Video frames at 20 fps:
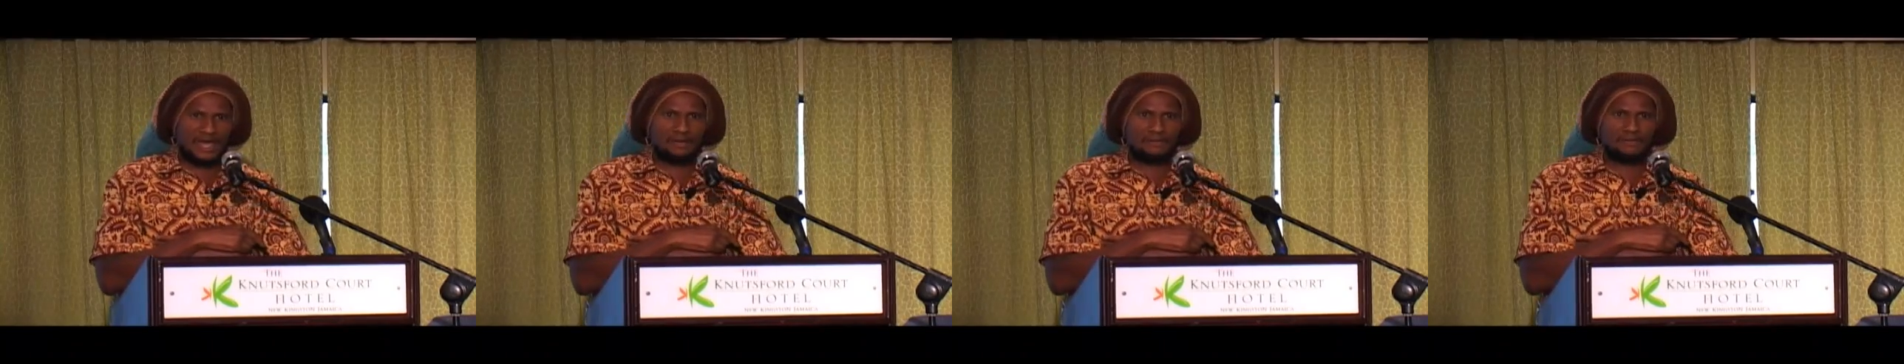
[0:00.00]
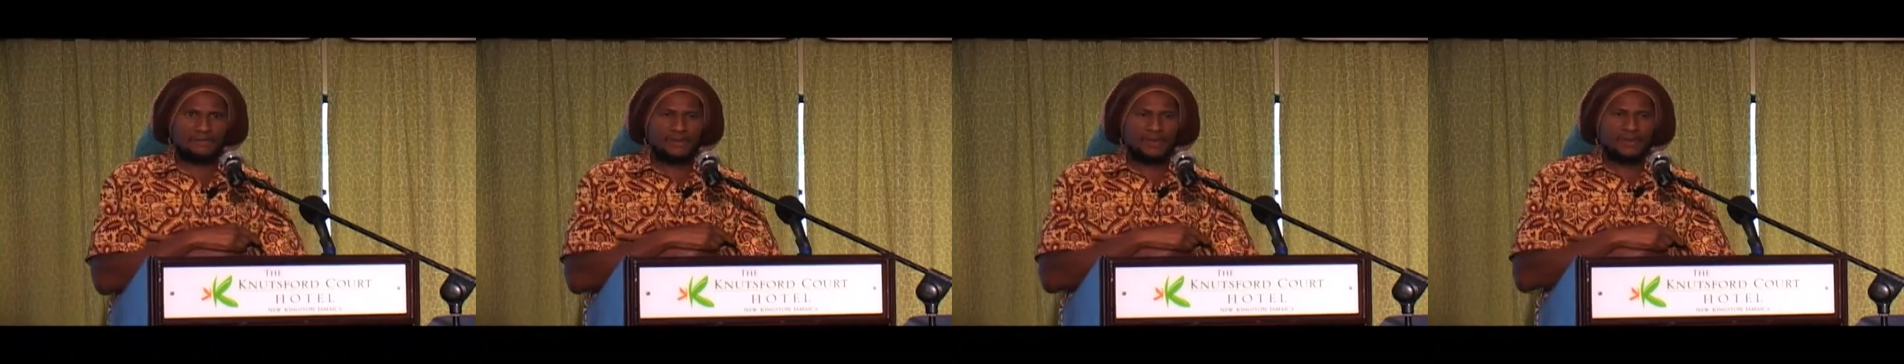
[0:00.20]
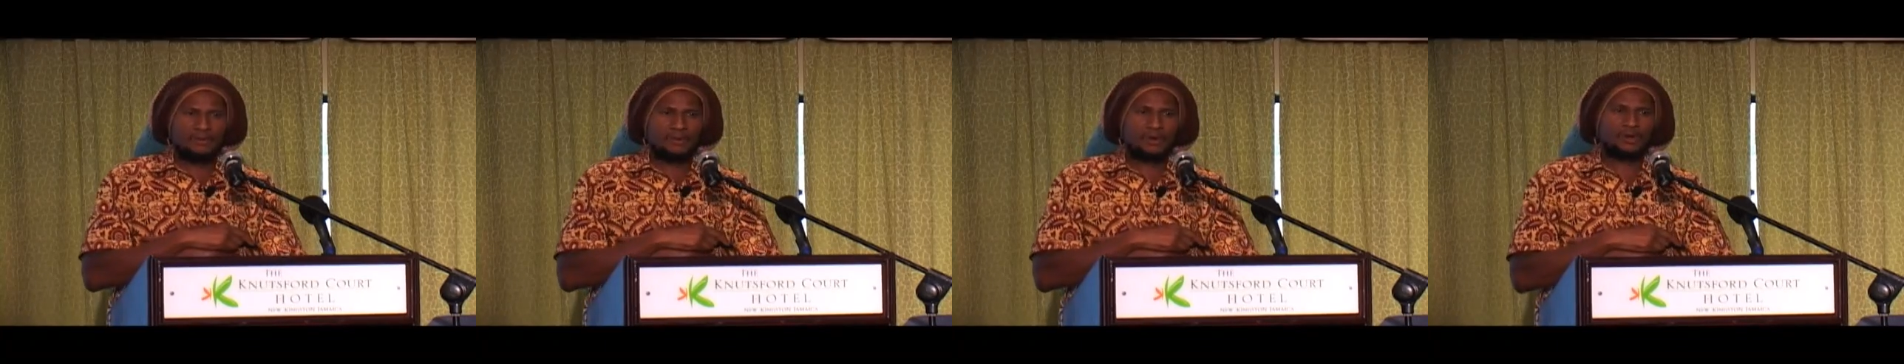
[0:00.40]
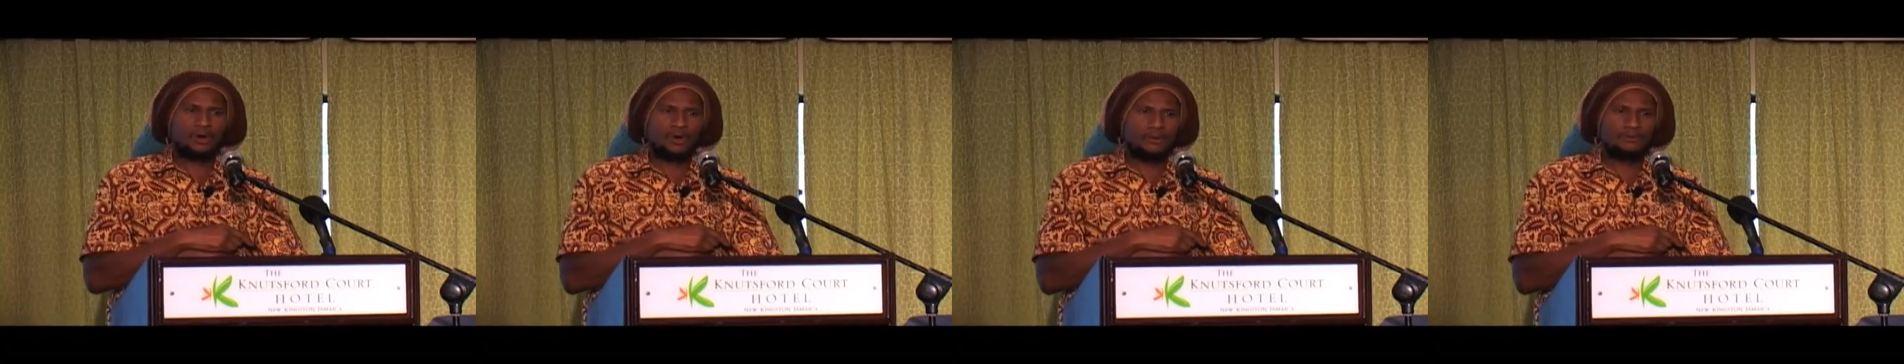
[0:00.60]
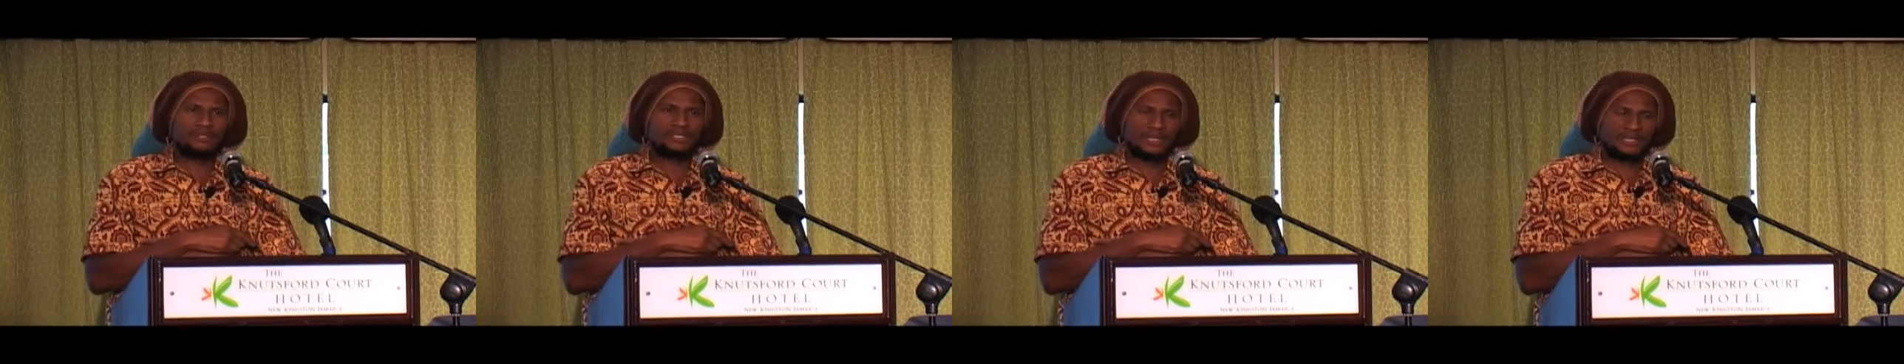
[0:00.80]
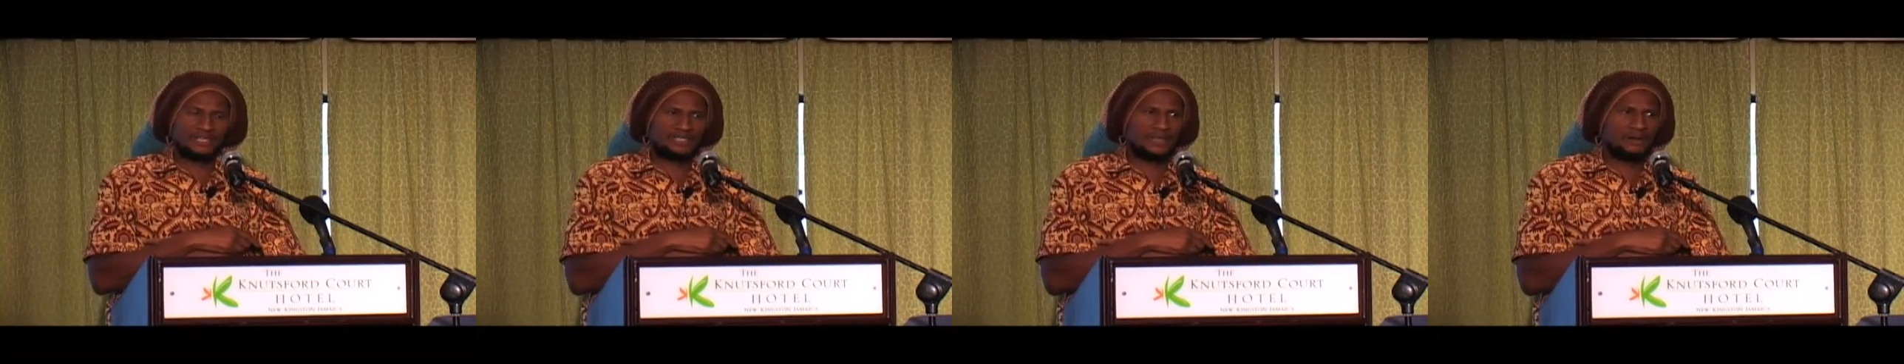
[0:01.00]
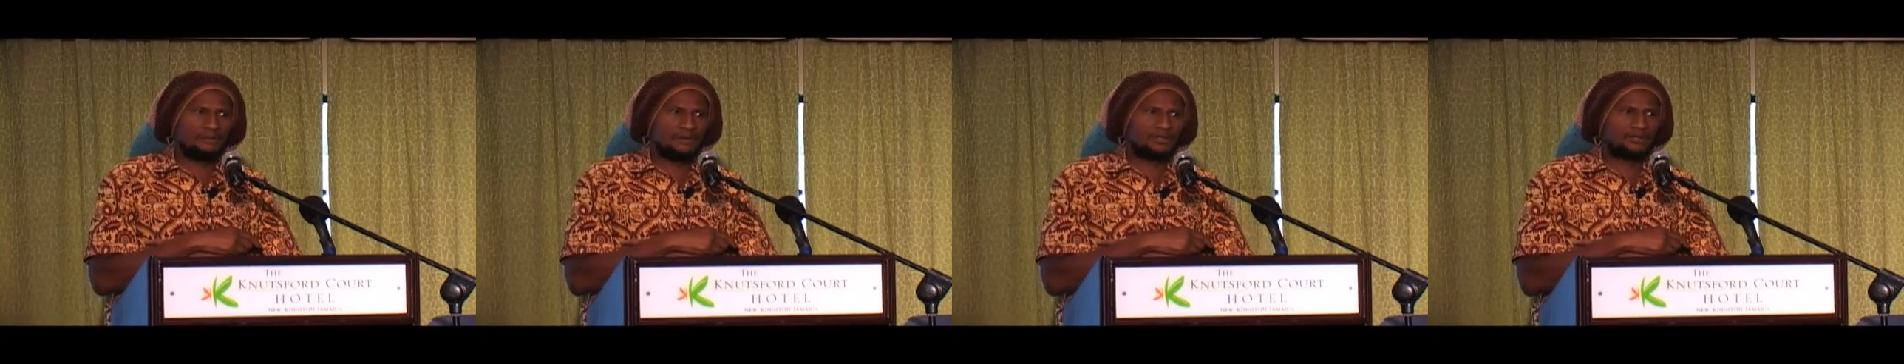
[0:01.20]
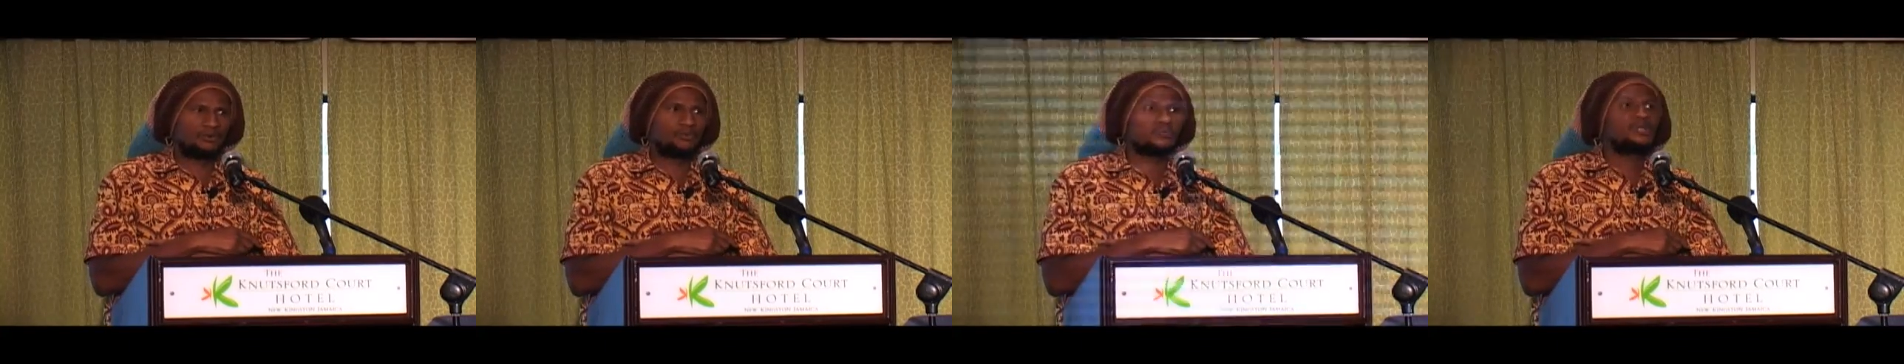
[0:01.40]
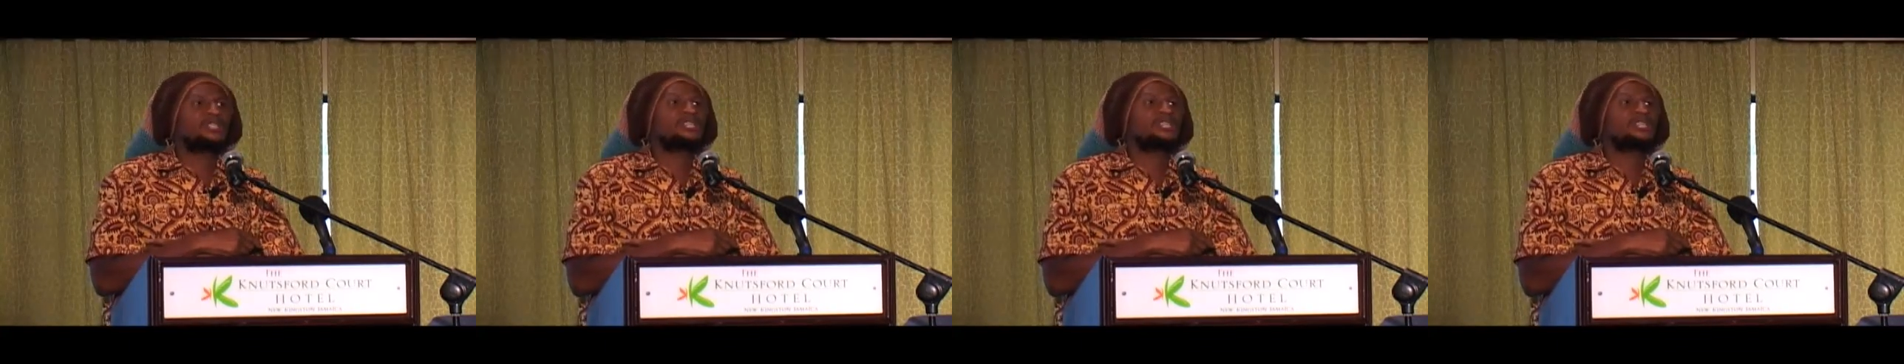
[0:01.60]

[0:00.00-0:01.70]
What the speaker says: time when the hub is established.